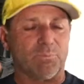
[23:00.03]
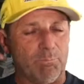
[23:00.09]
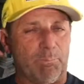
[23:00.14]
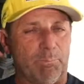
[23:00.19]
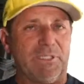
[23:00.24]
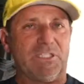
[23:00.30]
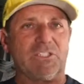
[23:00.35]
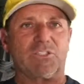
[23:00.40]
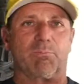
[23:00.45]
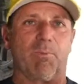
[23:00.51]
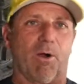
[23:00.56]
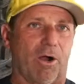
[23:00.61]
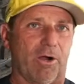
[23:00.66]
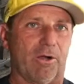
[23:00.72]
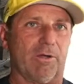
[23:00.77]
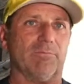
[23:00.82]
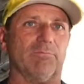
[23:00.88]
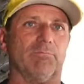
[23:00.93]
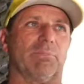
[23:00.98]
be
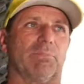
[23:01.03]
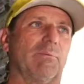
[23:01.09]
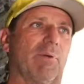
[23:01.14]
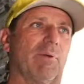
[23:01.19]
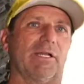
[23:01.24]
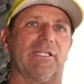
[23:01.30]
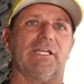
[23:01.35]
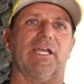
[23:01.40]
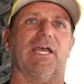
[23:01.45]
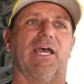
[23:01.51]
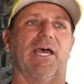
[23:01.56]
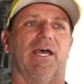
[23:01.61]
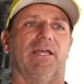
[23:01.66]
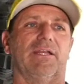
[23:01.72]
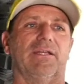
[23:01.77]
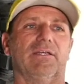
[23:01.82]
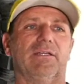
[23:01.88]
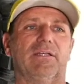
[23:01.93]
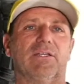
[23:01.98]
smart, be money
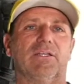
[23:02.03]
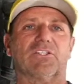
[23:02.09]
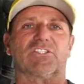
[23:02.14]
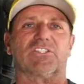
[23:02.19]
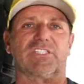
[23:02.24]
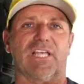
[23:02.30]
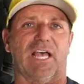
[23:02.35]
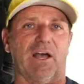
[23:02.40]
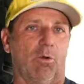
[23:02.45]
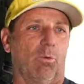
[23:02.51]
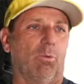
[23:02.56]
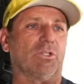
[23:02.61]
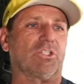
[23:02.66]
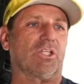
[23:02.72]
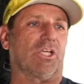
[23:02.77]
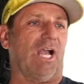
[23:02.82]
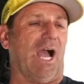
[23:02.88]
ahead, sell what you